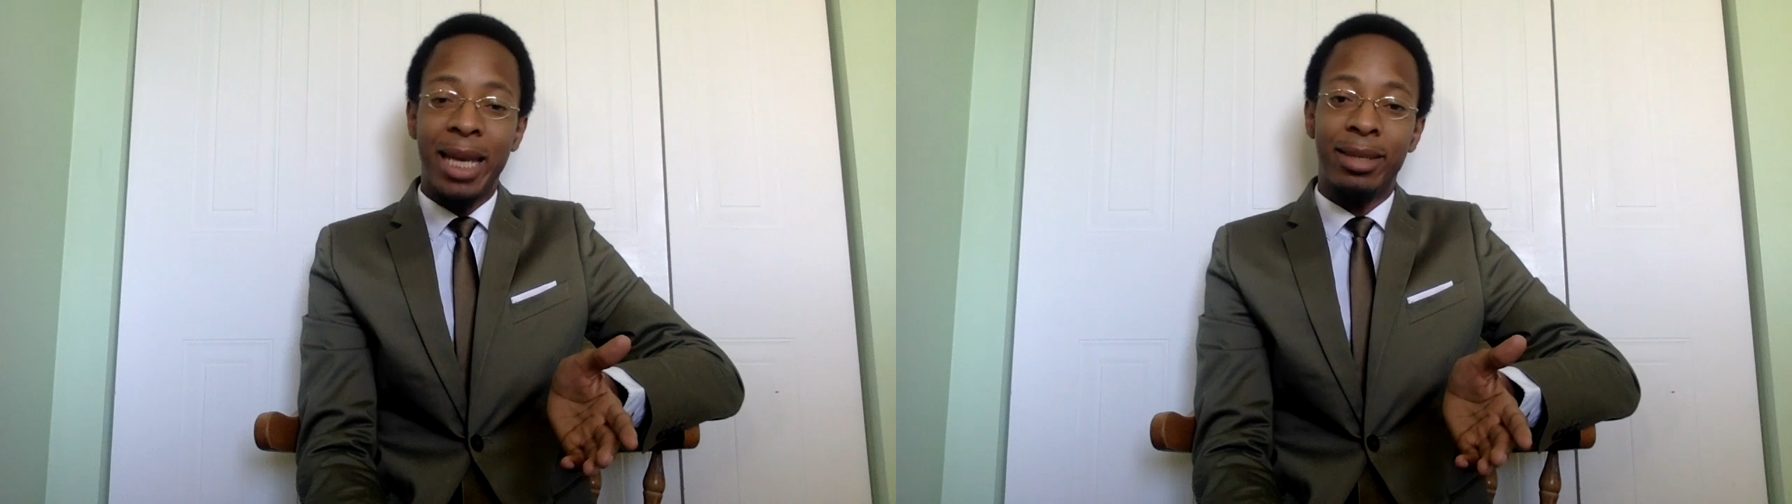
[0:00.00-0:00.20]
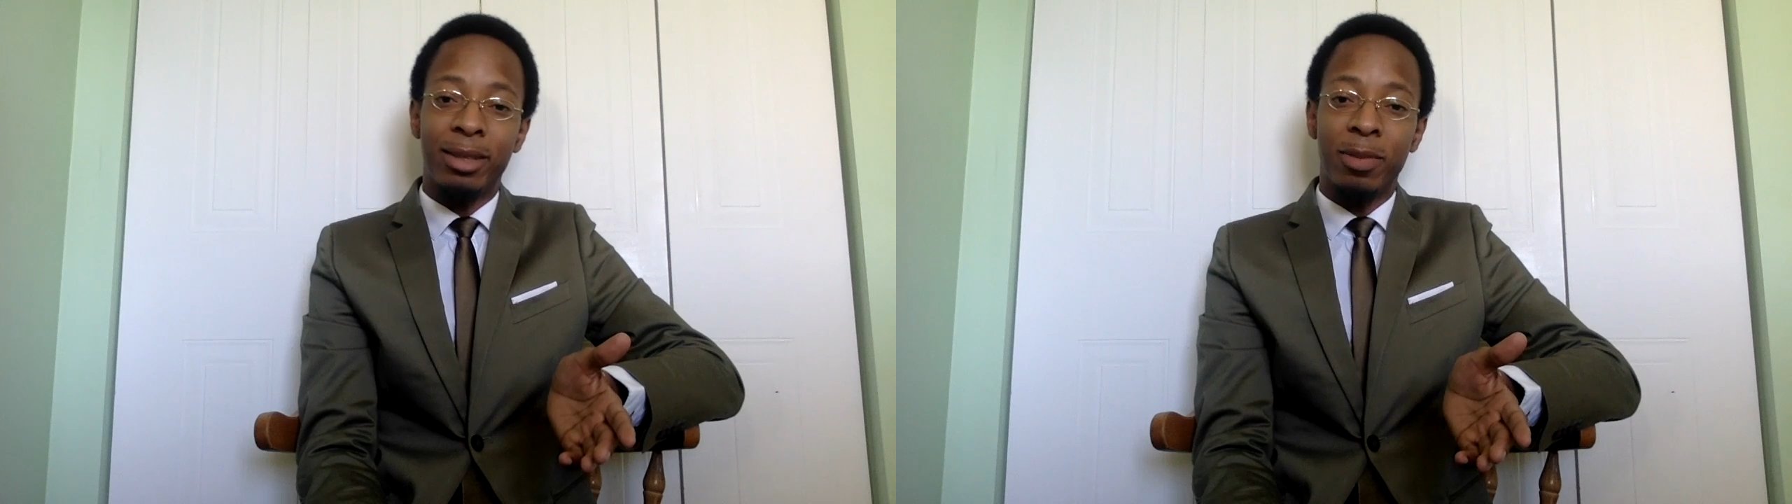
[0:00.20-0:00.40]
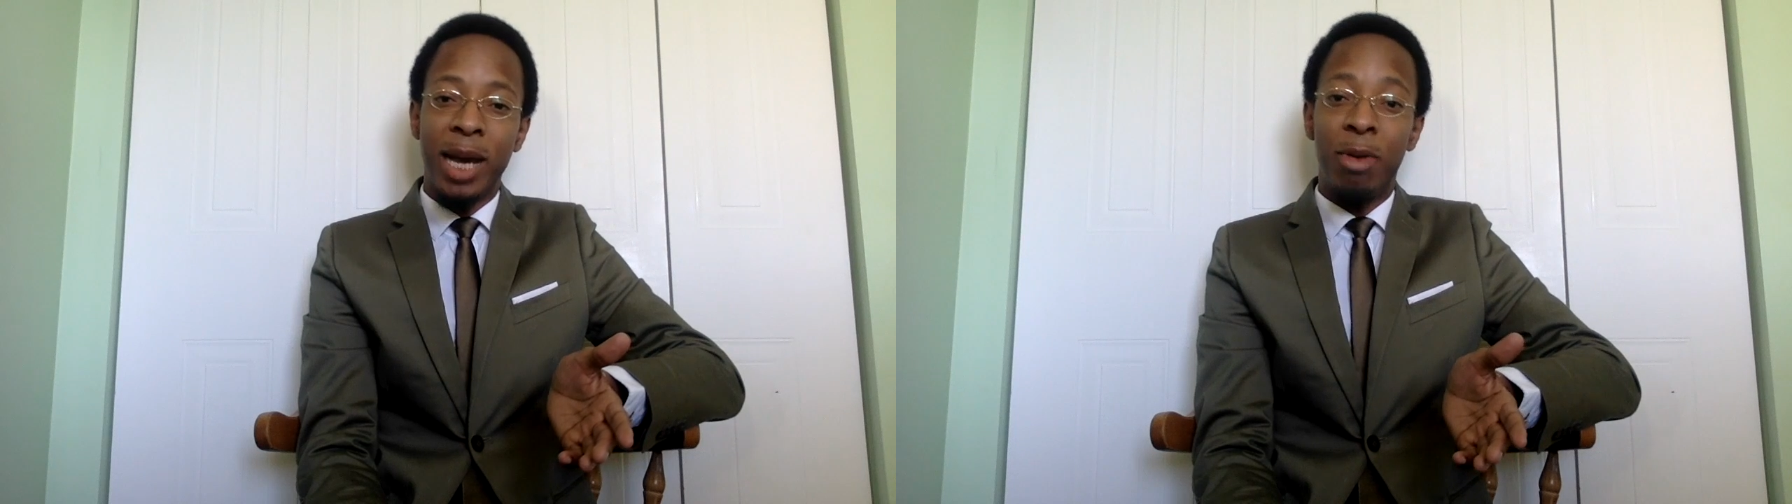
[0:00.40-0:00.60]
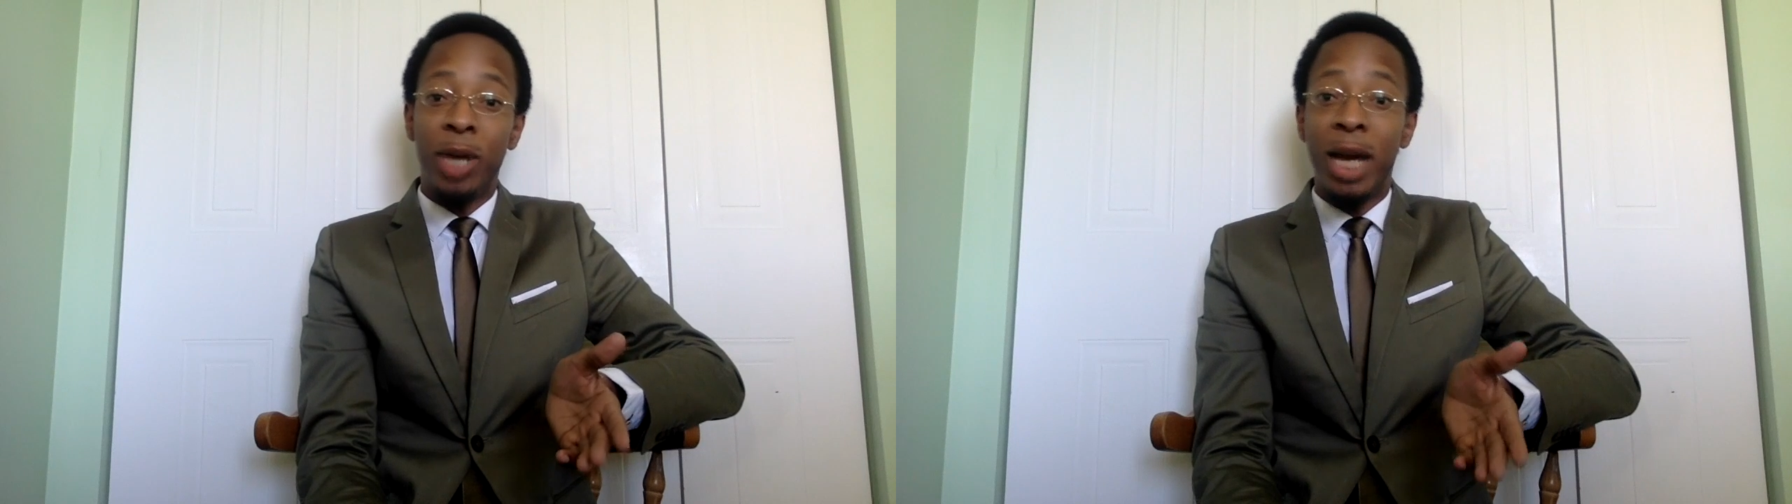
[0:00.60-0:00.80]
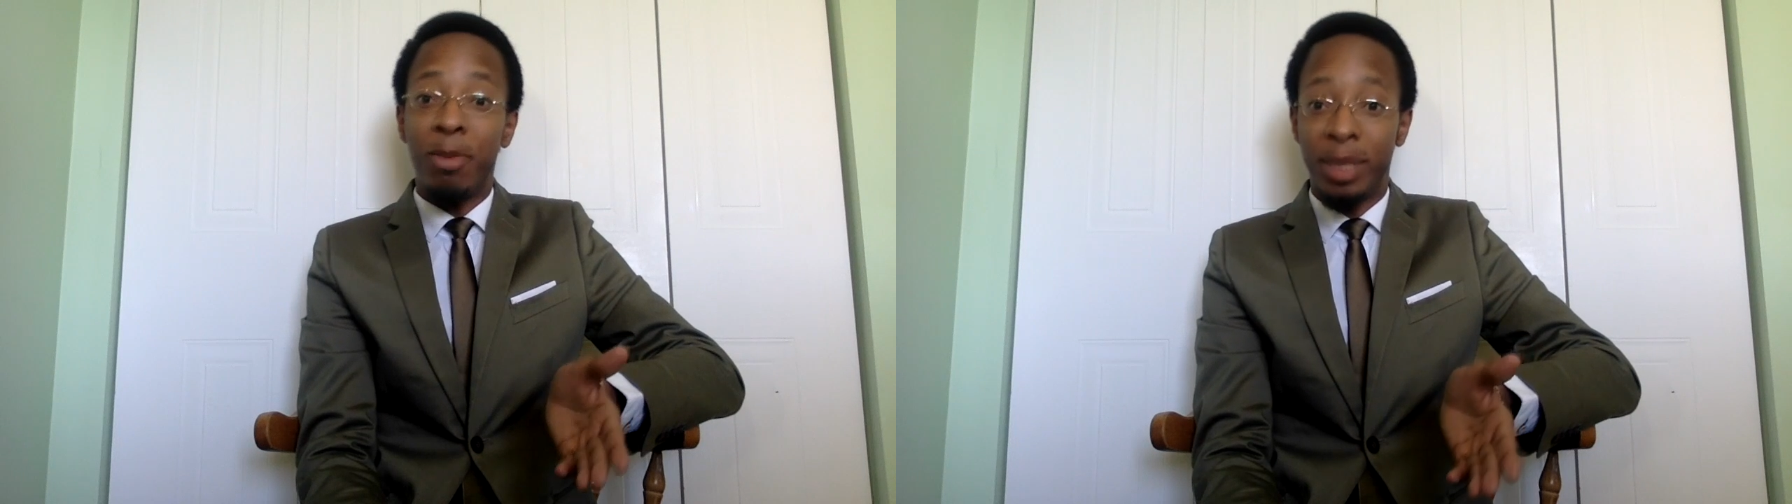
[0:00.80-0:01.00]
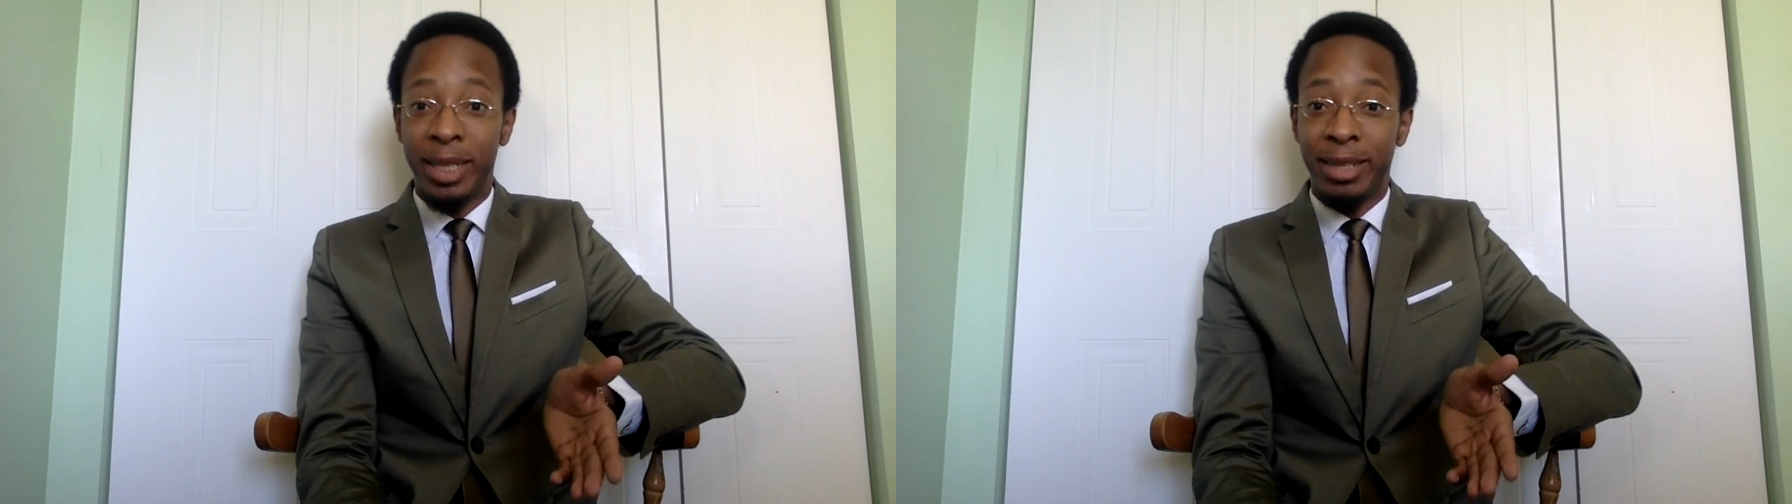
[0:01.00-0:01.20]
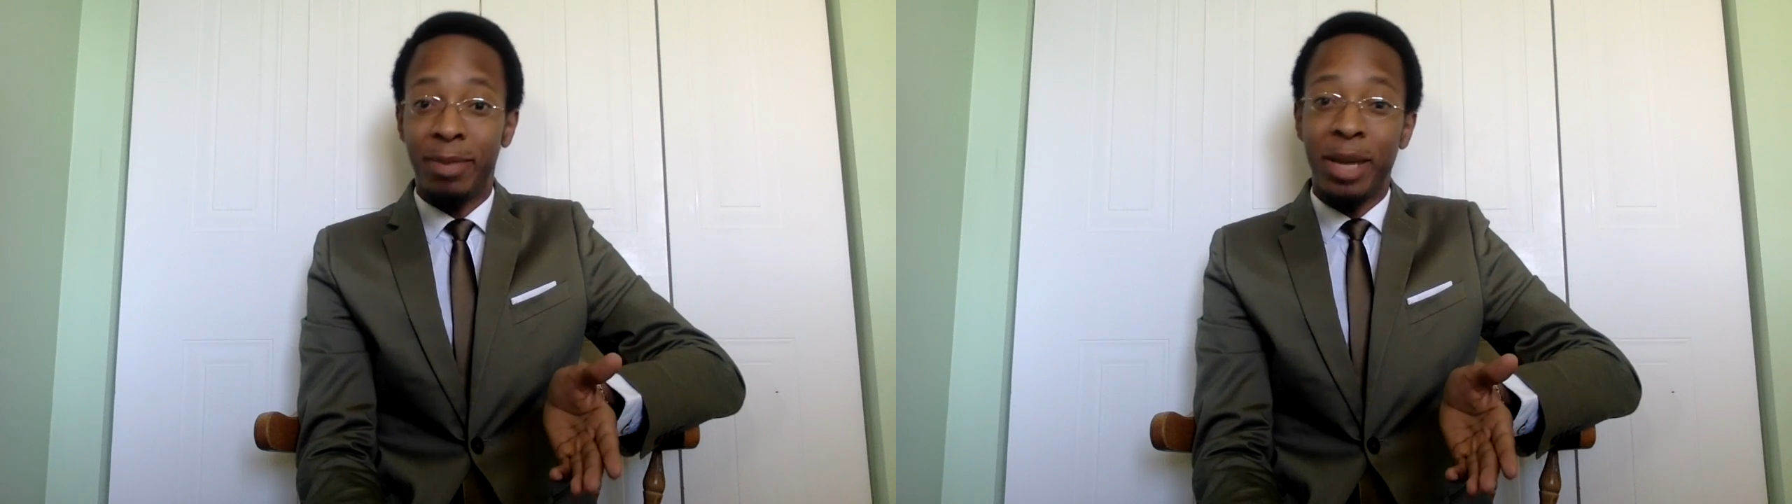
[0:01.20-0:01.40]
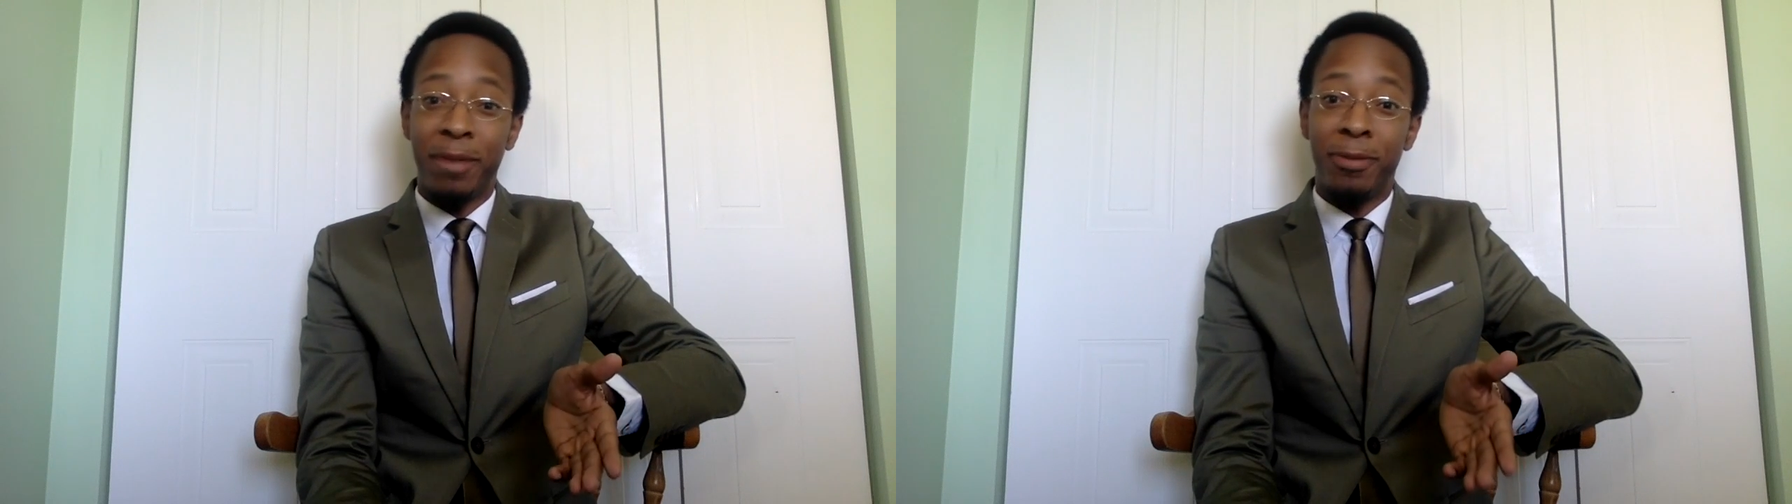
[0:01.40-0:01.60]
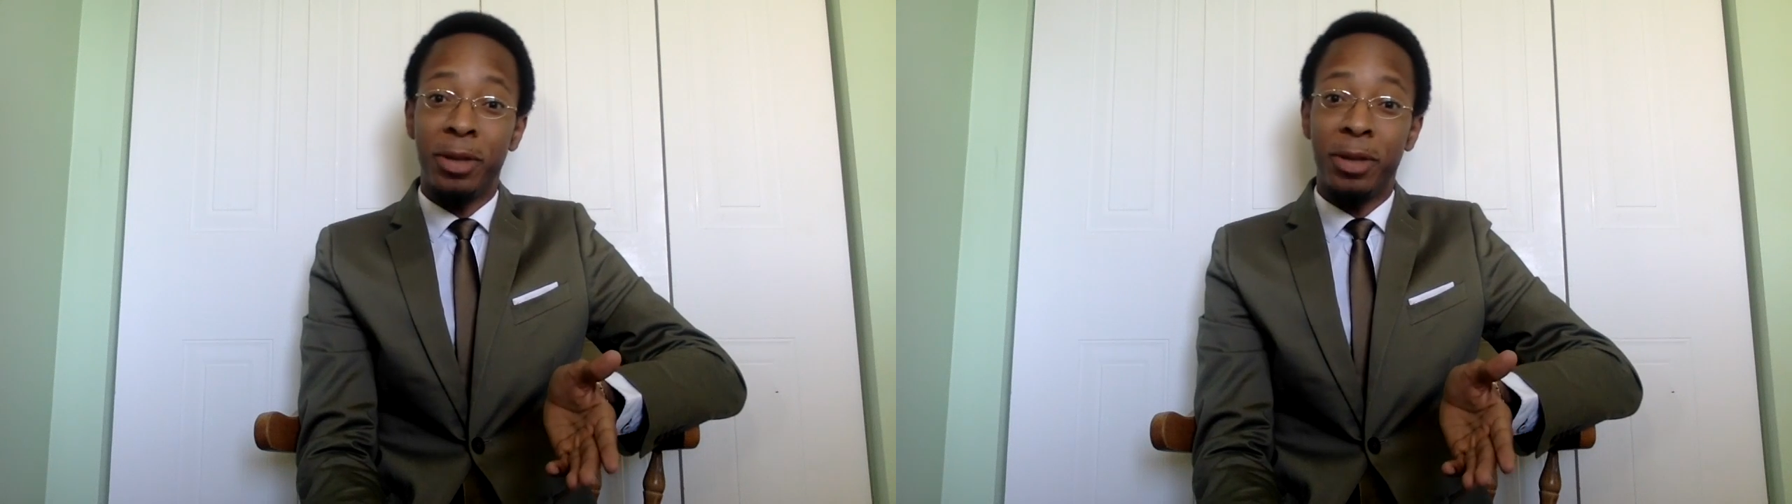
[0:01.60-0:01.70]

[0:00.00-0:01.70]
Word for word: that is somehow not protected by the